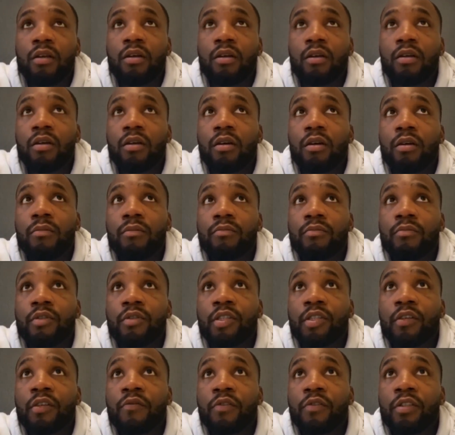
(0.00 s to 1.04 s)
um, to
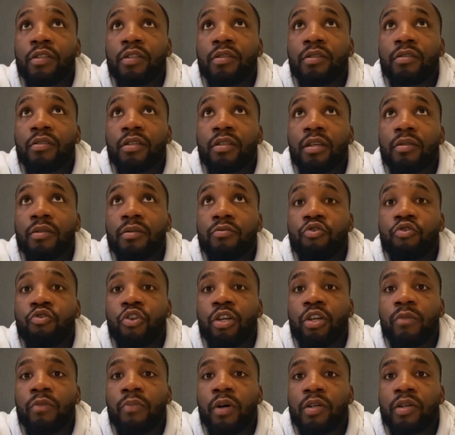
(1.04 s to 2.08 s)
see if we can get some
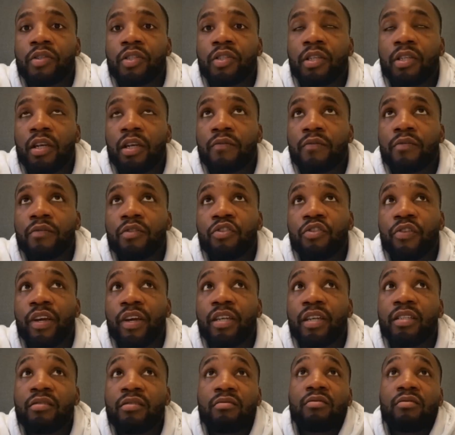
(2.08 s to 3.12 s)
training partners together and
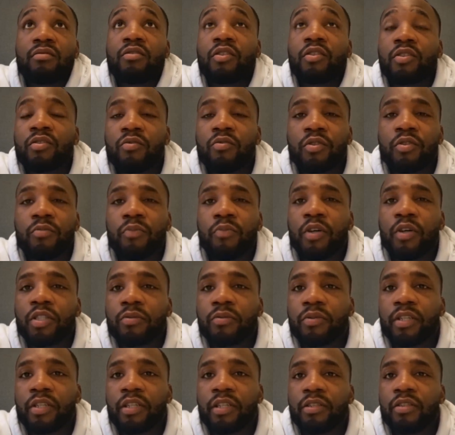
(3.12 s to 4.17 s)
train. And it, was,
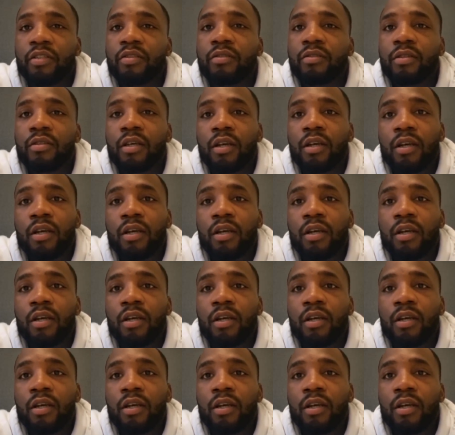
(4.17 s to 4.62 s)
impossible to get done.